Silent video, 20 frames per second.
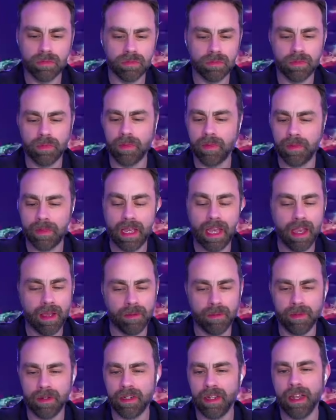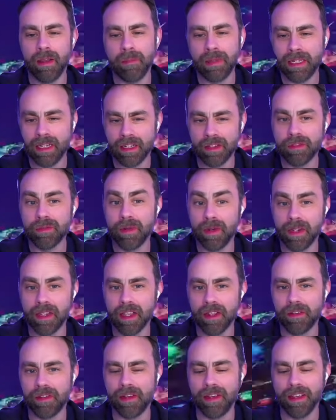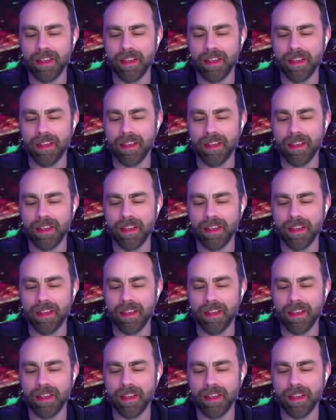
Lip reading: That one. I mean, that's very catchy.